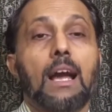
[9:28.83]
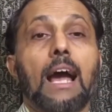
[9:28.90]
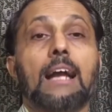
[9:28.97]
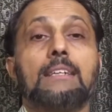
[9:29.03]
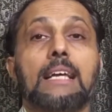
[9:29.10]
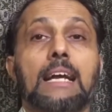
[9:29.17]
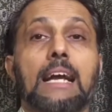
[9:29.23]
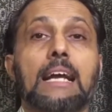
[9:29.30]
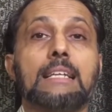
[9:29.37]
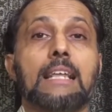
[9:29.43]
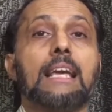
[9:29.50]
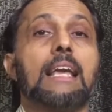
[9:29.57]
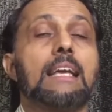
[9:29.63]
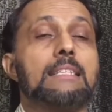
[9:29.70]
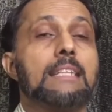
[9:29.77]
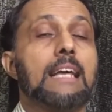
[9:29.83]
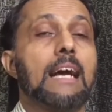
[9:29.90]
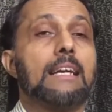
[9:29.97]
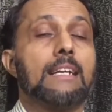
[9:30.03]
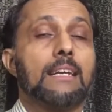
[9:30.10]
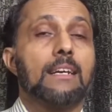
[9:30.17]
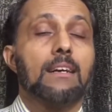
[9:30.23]
And second thing is
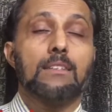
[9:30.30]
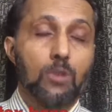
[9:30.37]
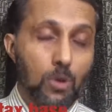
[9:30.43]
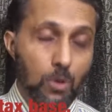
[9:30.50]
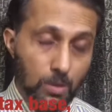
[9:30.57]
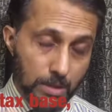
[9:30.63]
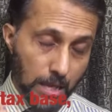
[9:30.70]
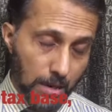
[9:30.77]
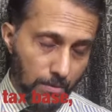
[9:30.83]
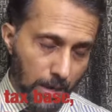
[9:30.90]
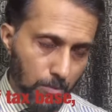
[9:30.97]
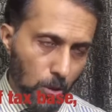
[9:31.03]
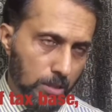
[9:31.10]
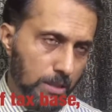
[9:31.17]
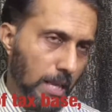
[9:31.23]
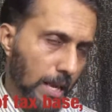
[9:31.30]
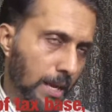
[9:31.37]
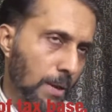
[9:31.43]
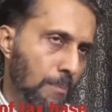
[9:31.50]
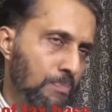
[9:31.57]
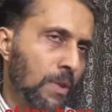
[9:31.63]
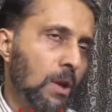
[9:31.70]
that, so then one more
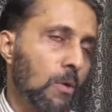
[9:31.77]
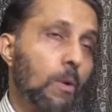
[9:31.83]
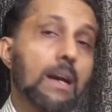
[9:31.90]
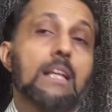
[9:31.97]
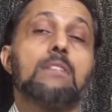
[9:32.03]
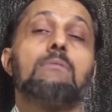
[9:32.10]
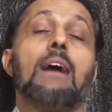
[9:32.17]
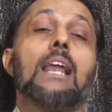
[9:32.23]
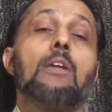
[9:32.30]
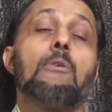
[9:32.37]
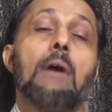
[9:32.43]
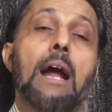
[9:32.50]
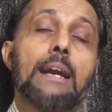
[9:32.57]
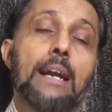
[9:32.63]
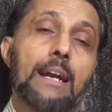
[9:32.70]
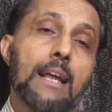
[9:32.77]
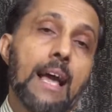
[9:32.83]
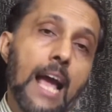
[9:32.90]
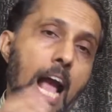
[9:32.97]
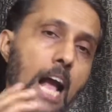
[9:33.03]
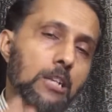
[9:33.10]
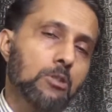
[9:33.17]
thing. What is value
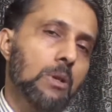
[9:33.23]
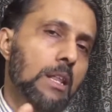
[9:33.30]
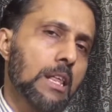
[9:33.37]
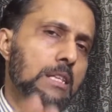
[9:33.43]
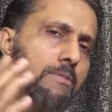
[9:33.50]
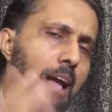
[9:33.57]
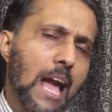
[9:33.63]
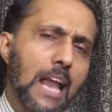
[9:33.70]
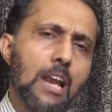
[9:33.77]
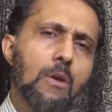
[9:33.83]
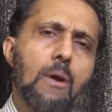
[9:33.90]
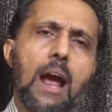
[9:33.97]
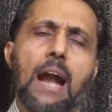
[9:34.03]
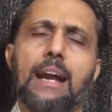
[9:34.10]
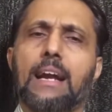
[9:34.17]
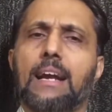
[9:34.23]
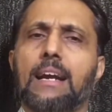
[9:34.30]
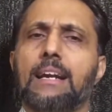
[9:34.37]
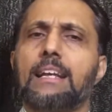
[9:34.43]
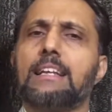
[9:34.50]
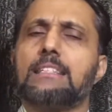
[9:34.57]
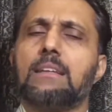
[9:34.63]
added? Actually, this value
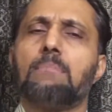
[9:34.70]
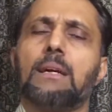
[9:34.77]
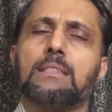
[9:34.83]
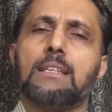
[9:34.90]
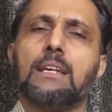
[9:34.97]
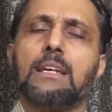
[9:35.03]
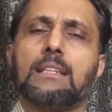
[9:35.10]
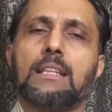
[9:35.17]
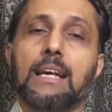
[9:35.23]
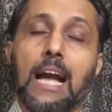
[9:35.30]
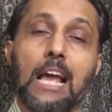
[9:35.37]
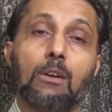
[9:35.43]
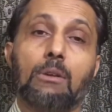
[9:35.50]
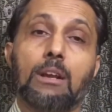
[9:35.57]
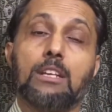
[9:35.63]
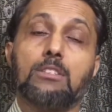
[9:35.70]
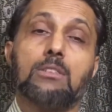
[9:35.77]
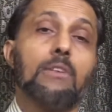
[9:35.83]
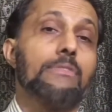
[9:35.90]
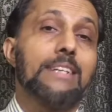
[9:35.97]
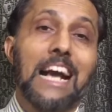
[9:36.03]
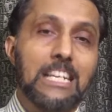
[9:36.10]
added, it is a method in the calculation
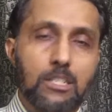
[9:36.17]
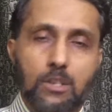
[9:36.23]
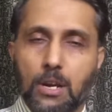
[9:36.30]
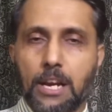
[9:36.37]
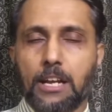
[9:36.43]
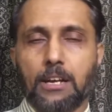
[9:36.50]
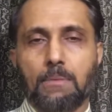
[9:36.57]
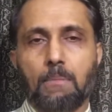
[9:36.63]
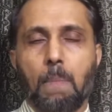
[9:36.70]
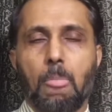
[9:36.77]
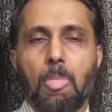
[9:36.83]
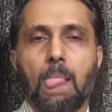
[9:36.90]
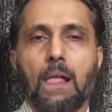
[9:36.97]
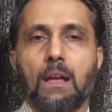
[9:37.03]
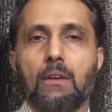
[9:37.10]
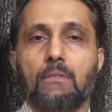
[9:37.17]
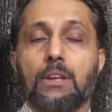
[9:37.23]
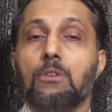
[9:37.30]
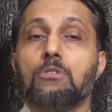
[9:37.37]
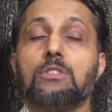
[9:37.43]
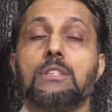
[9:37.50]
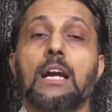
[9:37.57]
of national income.
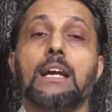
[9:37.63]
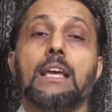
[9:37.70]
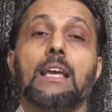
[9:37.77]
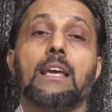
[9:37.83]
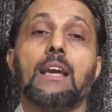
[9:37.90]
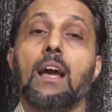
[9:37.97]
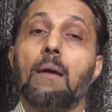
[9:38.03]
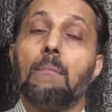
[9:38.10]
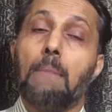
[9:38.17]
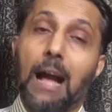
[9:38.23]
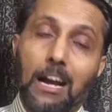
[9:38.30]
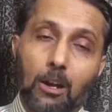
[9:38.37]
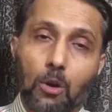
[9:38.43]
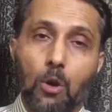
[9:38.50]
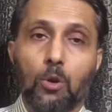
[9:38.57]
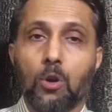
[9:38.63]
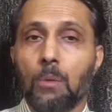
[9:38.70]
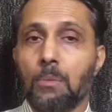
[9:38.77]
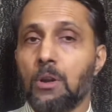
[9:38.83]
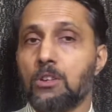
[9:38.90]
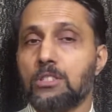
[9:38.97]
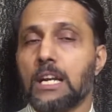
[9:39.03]
When you study
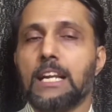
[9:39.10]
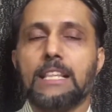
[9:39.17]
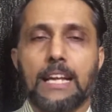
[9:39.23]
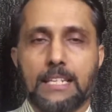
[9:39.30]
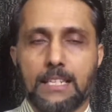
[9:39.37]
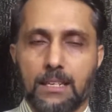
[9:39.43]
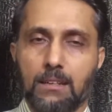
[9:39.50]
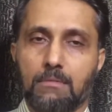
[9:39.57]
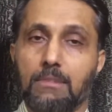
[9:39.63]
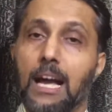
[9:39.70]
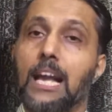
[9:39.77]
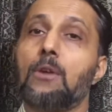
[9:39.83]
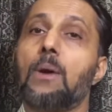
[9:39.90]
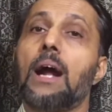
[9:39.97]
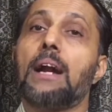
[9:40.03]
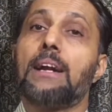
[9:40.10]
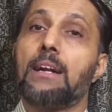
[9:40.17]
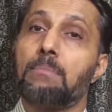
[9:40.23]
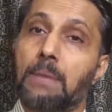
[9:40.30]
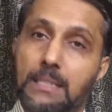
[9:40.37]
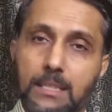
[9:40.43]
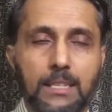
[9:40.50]
macroeconomy, you study that value
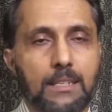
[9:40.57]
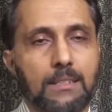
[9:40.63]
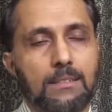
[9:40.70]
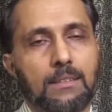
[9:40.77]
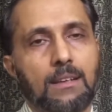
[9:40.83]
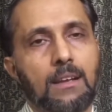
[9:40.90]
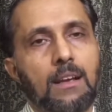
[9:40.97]
added method.